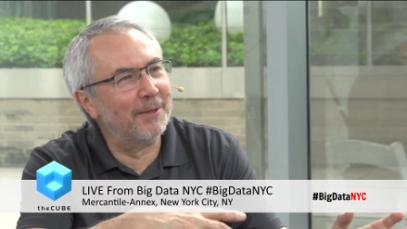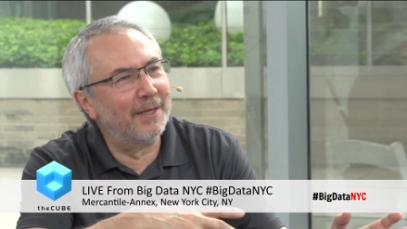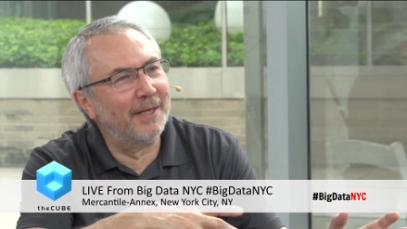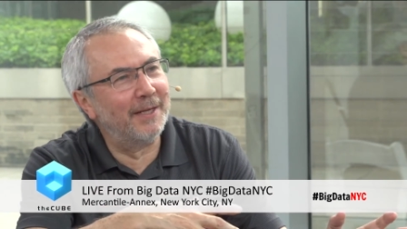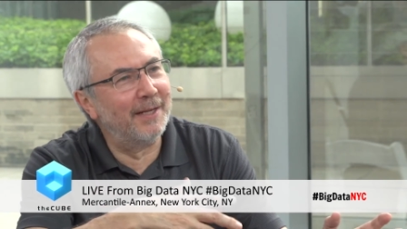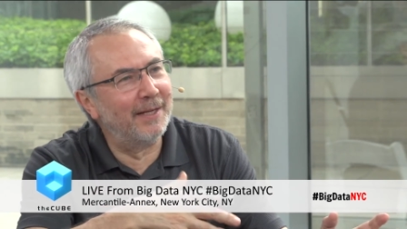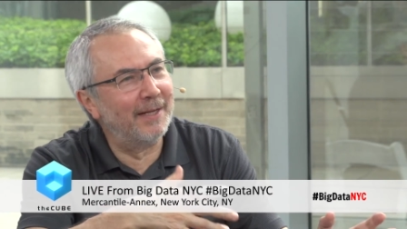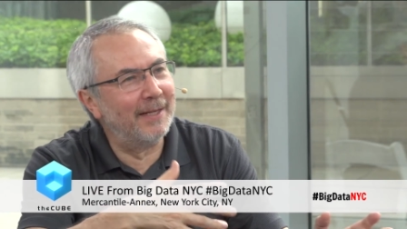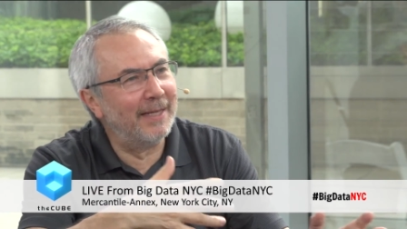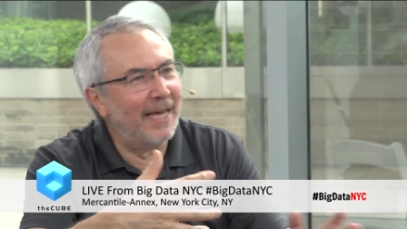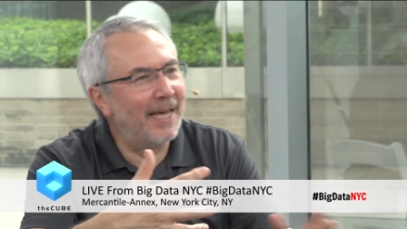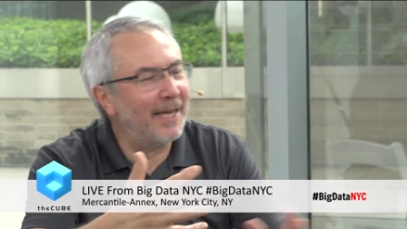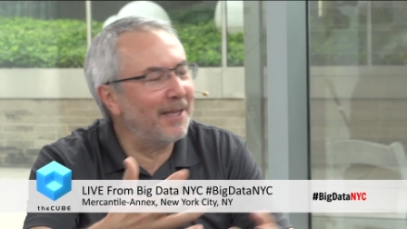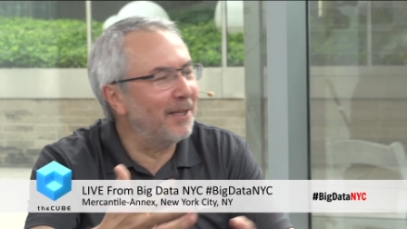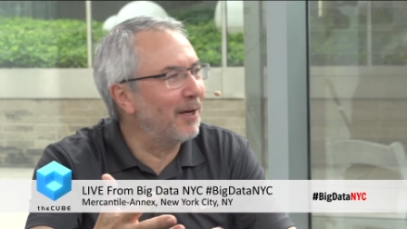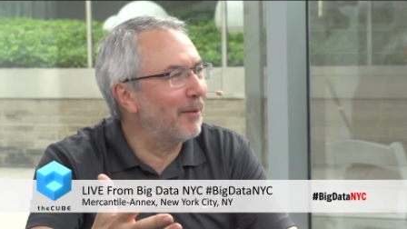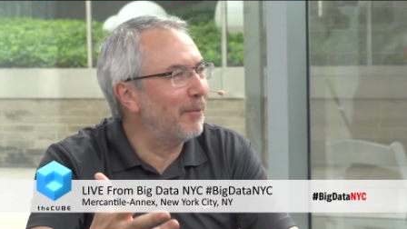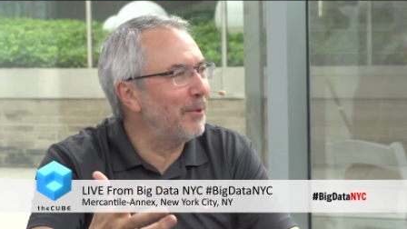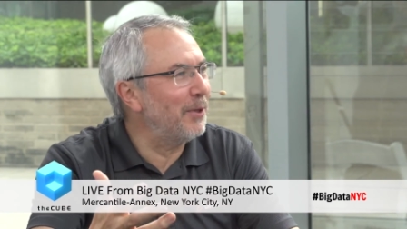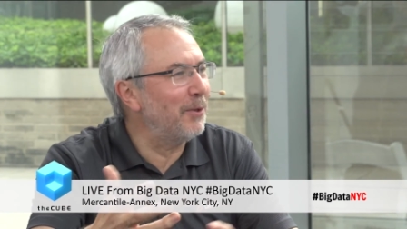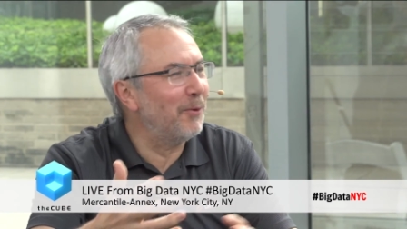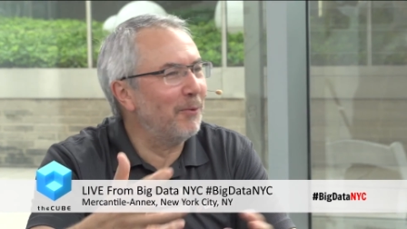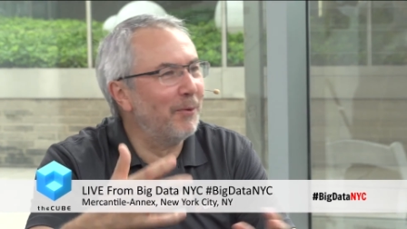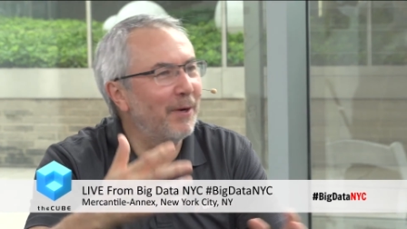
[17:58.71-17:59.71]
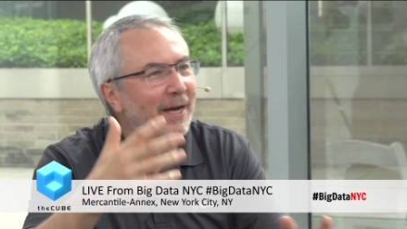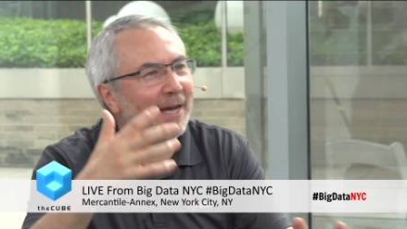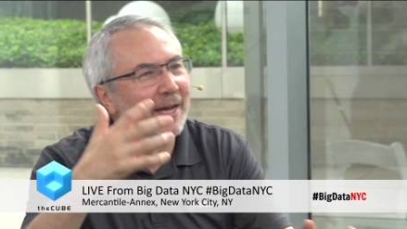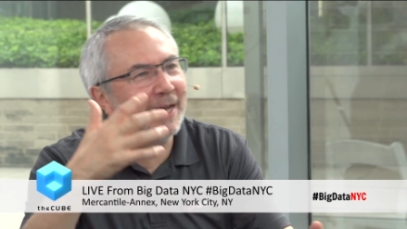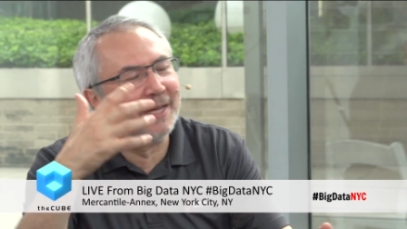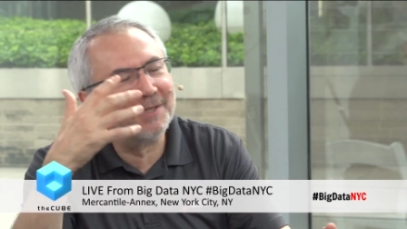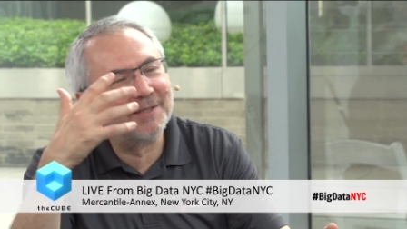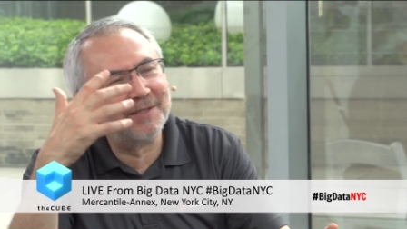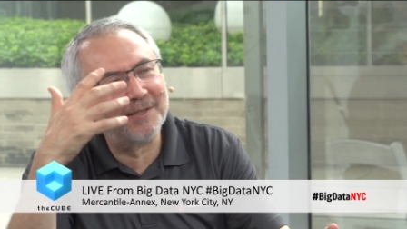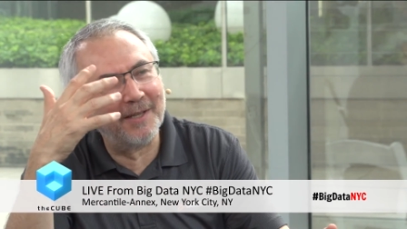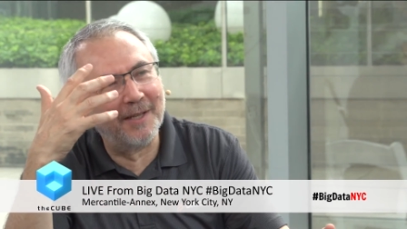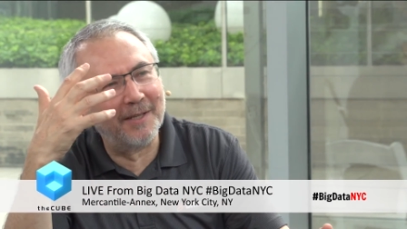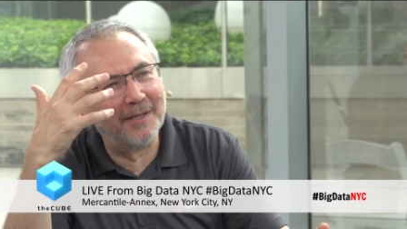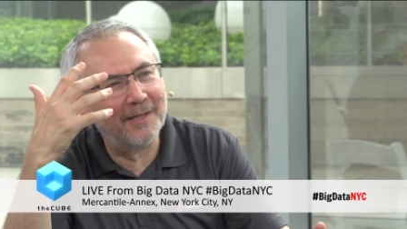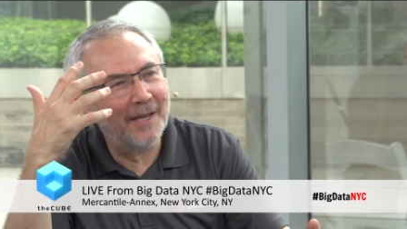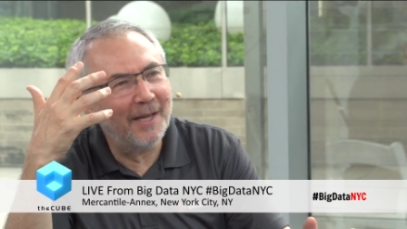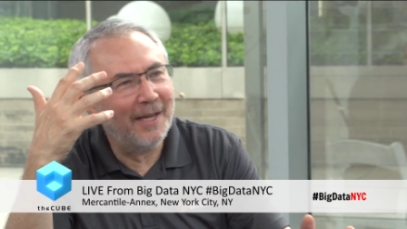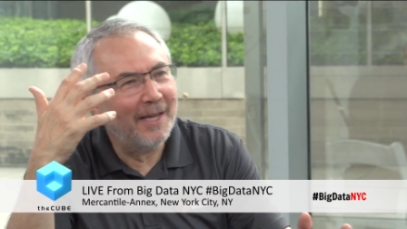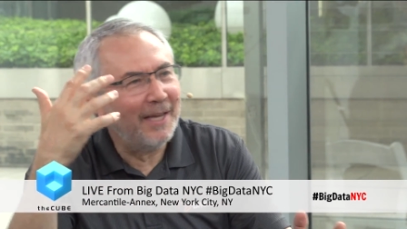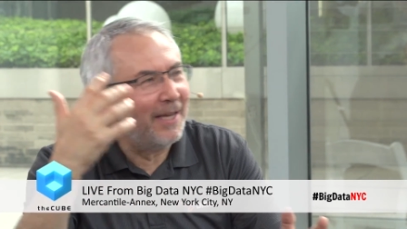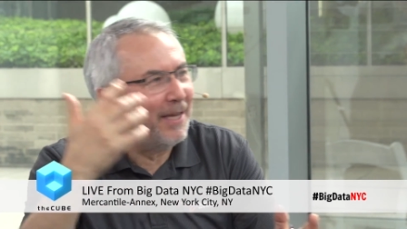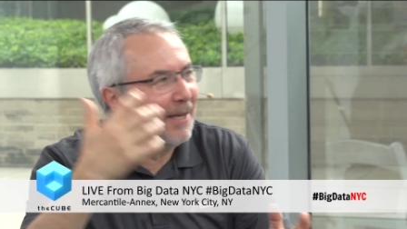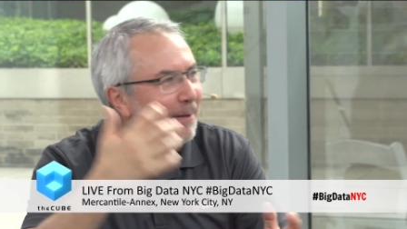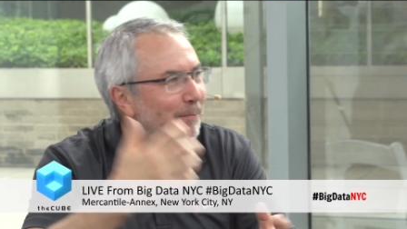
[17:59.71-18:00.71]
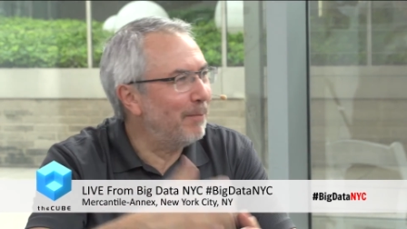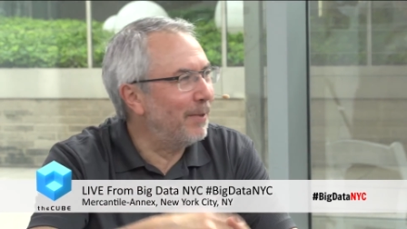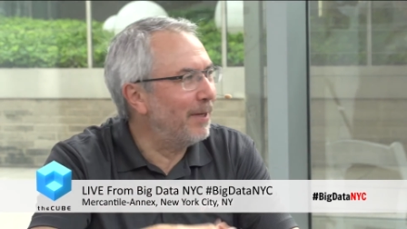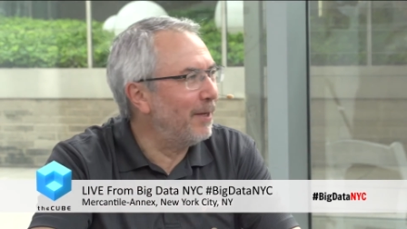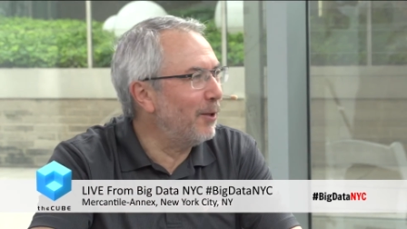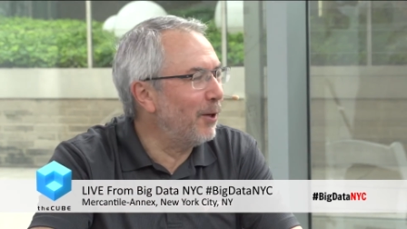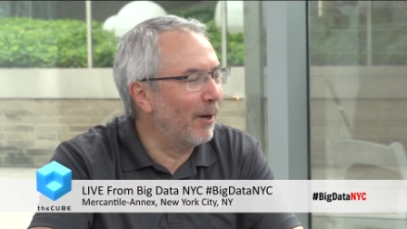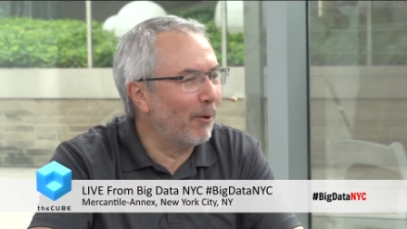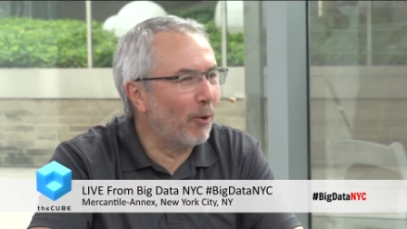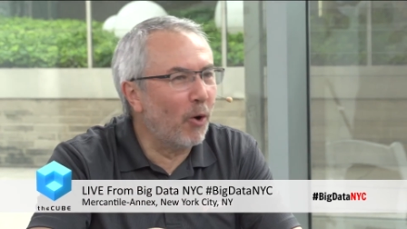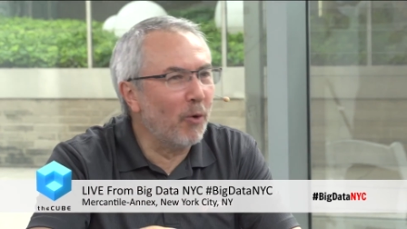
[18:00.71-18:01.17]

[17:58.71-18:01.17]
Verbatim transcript: and then AWS and you know,